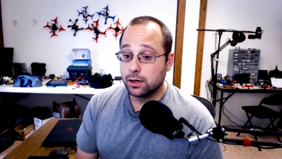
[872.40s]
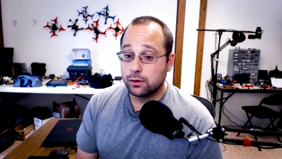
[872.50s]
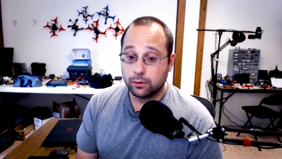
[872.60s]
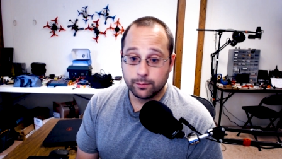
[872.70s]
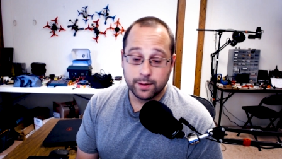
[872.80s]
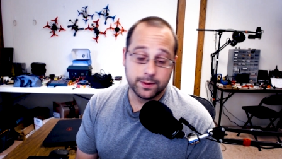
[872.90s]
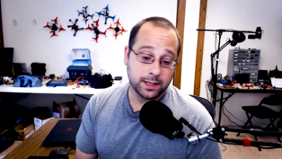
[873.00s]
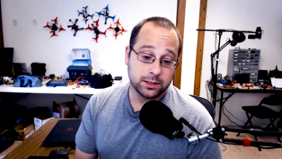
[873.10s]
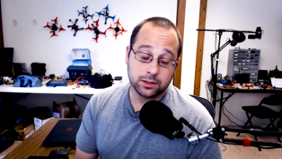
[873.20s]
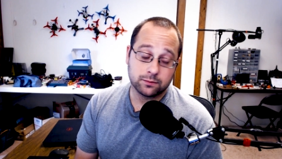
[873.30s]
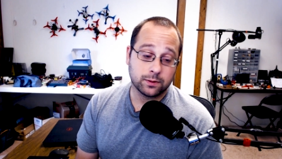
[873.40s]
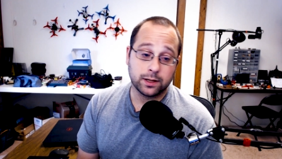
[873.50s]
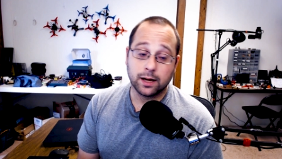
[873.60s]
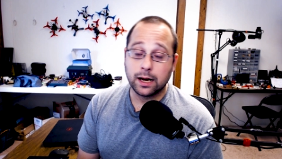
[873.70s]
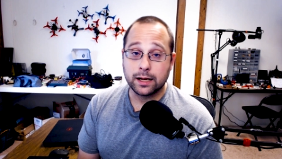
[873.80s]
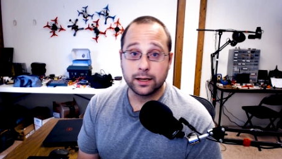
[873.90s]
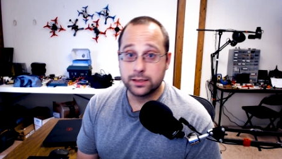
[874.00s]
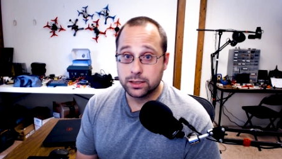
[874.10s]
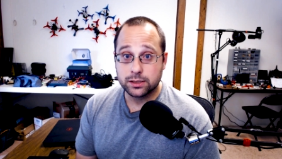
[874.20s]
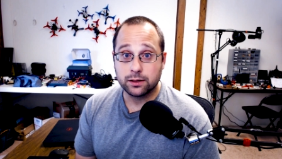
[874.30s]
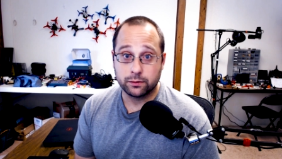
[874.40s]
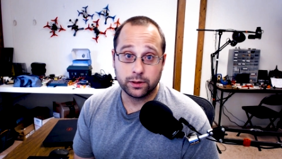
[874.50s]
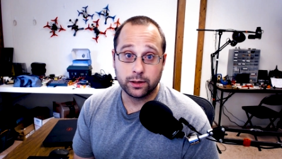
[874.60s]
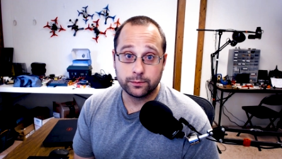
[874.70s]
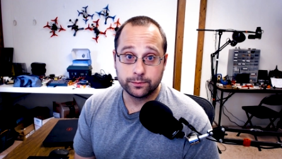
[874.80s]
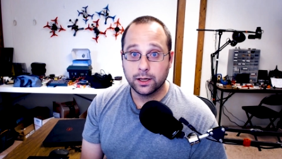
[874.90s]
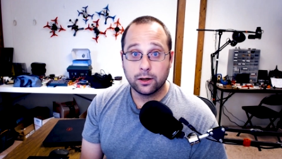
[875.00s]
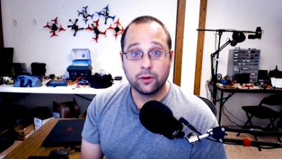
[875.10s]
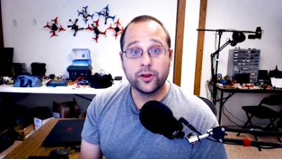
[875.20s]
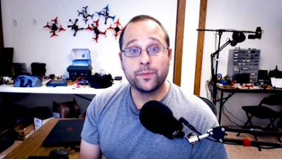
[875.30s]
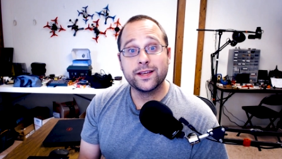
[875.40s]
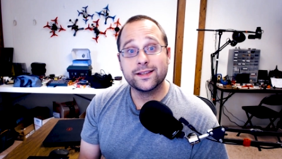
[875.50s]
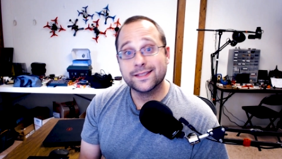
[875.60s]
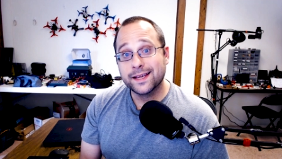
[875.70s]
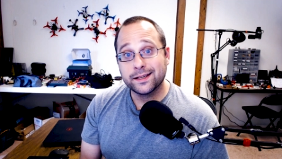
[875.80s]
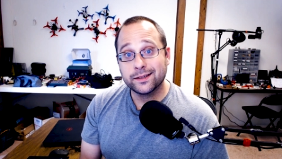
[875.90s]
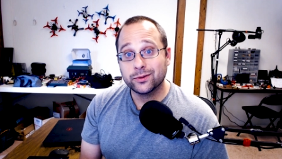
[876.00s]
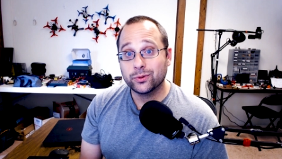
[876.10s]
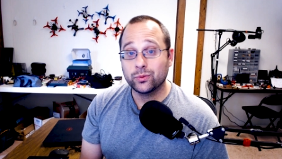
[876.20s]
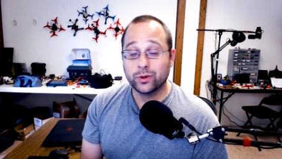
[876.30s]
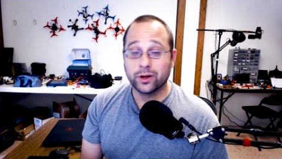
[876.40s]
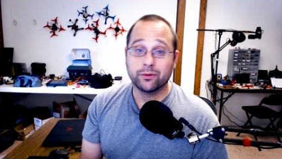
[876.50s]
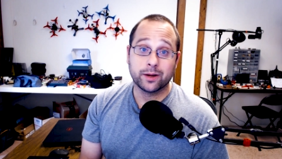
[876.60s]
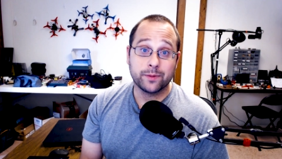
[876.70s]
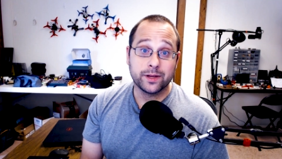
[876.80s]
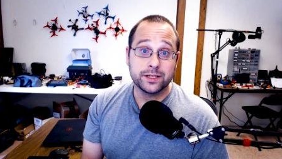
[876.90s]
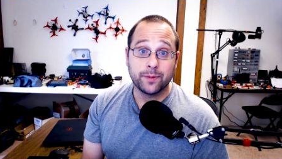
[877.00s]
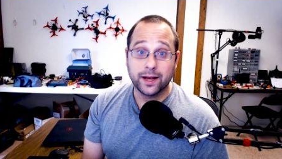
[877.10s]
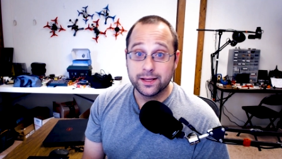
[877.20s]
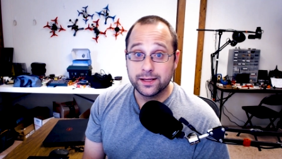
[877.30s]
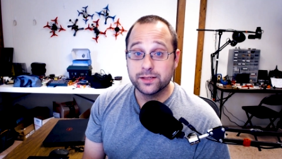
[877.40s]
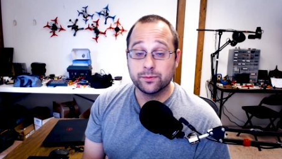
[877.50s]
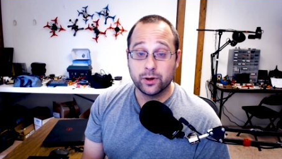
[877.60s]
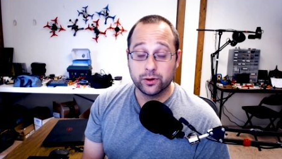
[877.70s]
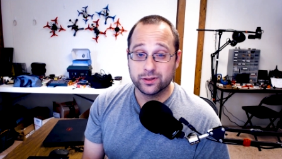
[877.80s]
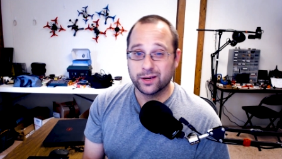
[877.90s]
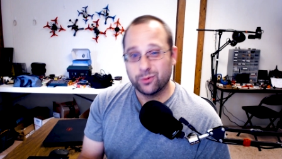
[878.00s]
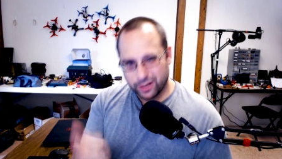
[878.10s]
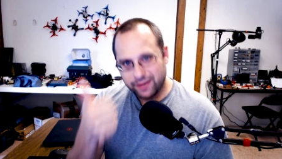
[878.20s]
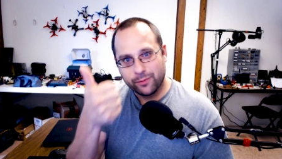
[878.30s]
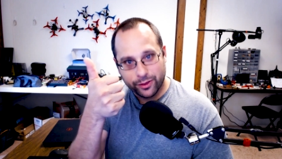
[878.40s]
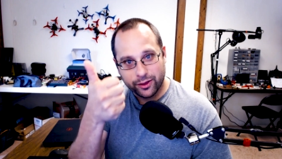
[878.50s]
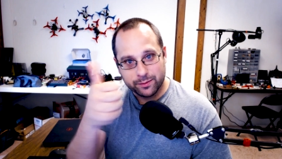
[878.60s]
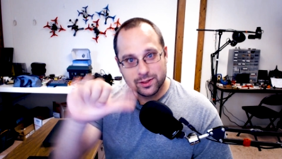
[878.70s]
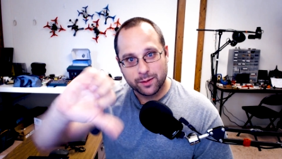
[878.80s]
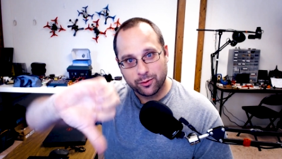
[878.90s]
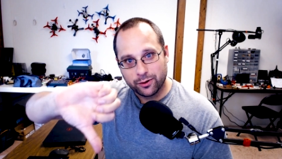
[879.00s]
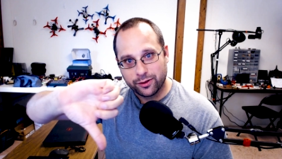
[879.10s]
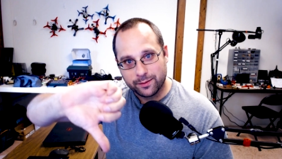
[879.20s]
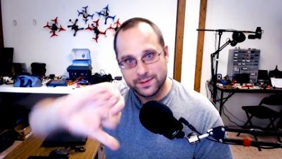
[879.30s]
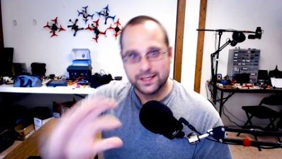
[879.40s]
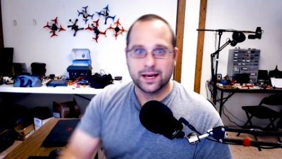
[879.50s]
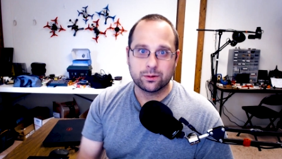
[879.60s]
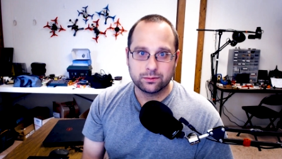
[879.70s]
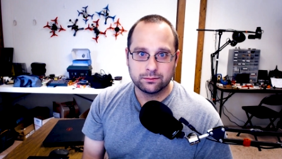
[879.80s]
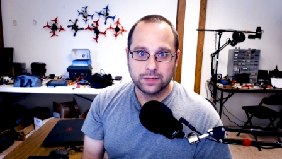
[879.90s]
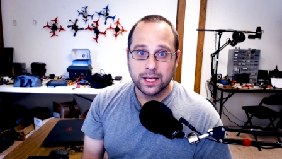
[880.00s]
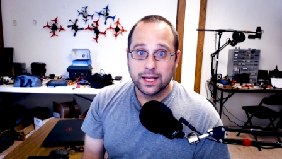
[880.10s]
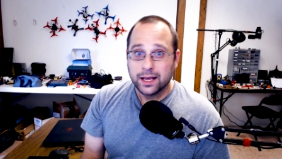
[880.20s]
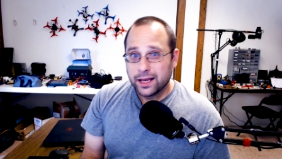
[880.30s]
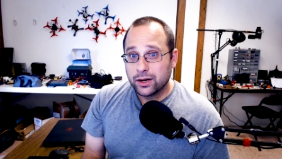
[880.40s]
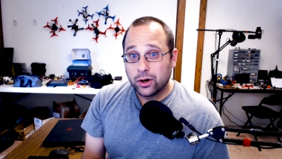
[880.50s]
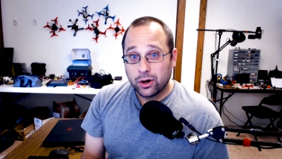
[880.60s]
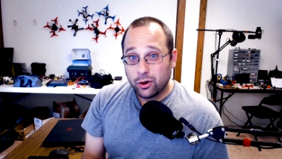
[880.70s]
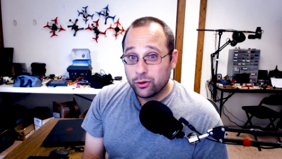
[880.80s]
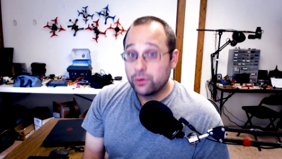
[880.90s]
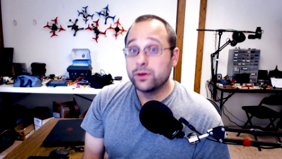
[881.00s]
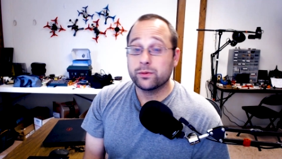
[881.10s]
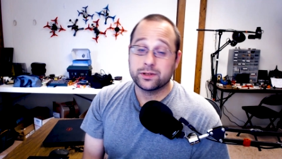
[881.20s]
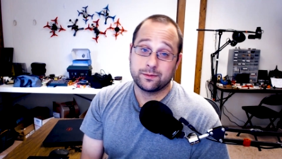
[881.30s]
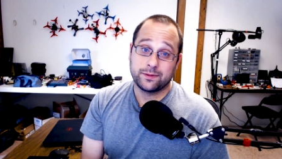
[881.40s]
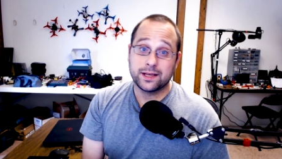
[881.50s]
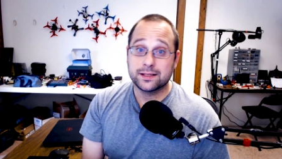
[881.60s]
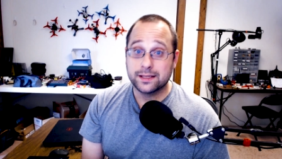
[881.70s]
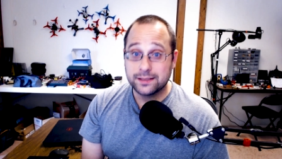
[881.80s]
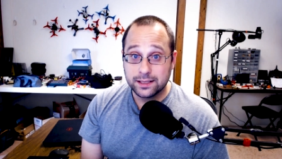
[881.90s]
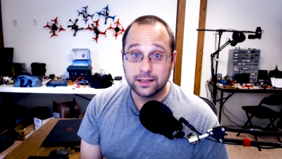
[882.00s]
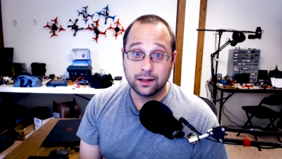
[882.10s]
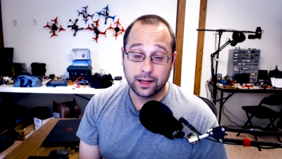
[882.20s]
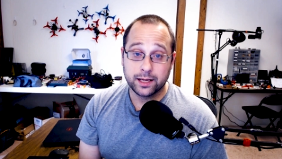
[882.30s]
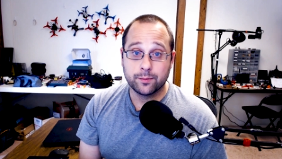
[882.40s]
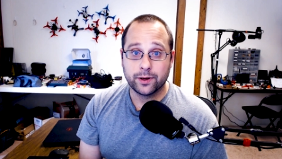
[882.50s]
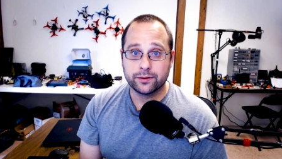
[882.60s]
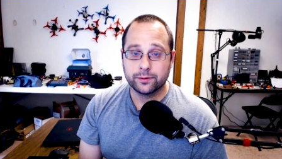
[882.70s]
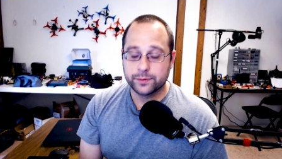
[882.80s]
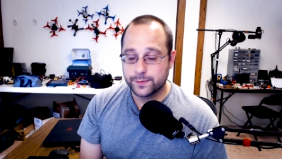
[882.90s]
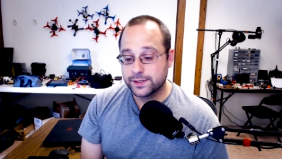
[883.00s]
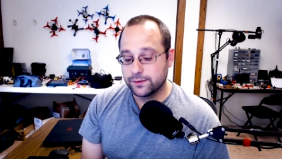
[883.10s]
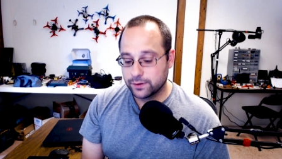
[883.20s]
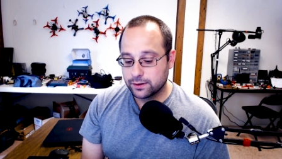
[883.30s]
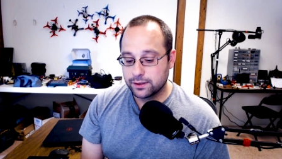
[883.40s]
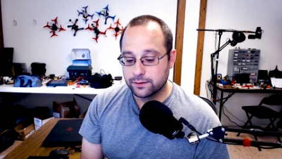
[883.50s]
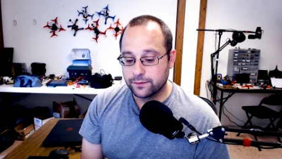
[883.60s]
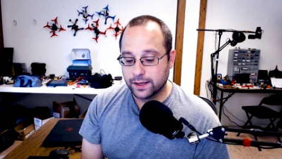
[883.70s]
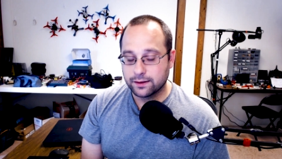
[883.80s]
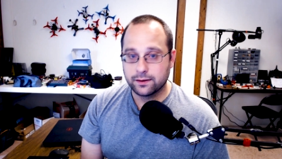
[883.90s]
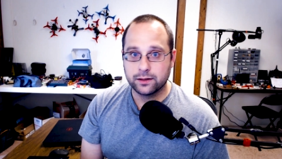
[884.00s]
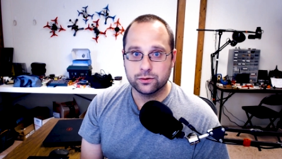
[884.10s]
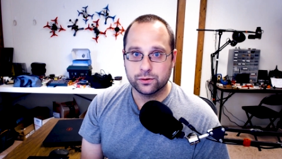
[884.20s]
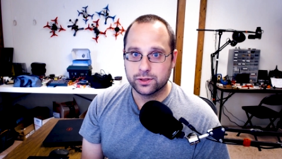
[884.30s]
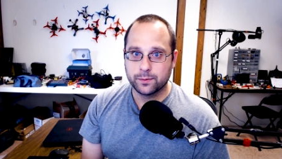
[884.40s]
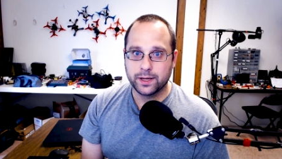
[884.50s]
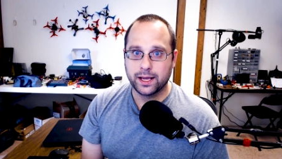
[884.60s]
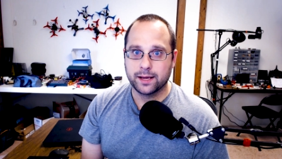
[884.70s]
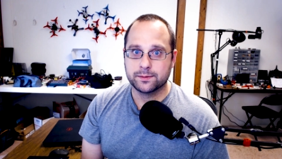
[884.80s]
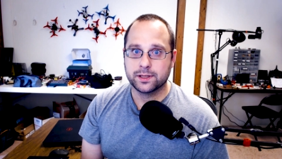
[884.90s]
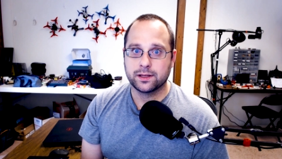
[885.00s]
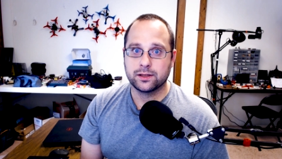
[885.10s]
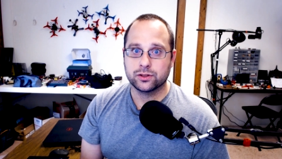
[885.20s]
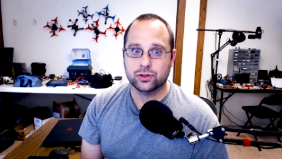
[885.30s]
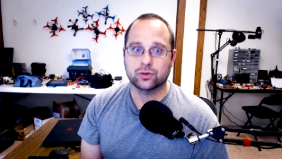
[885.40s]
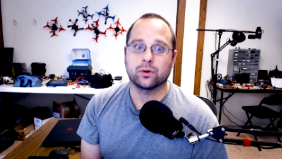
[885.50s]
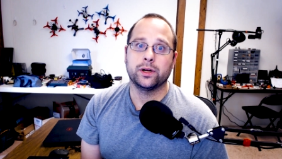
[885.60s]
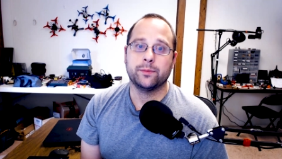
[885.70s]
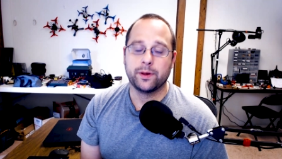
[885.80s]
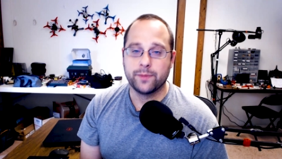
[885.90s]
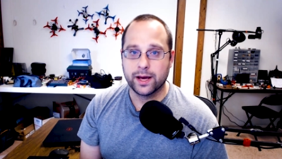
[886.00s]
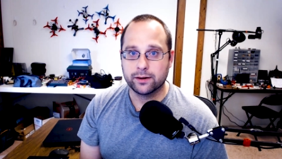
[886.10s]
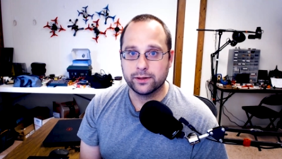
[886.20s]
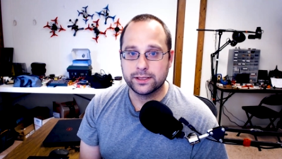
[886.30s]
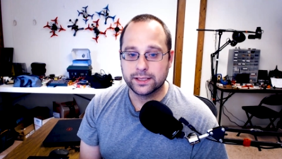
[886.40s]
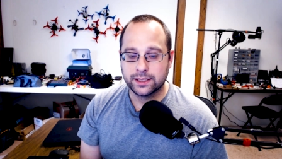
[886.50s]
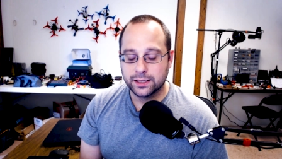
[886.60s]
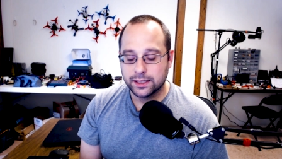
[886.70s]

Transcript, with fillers: or maybe they just run hot. I just don't know. All that being said, would I recommend you buy these motors? Like, would I give them a thumbs up or a thumbs down? And although there were some things I didn't like about them, specifically the fact that they drew so many amps that they destroyed my batteries and,